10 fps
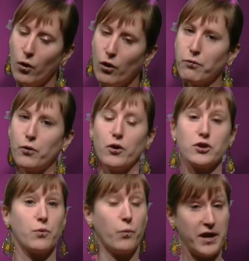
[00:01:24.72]
Of
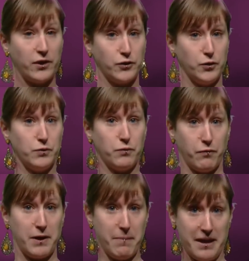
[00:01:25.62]
course, we could use
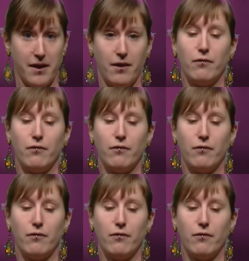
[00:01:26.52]
VB.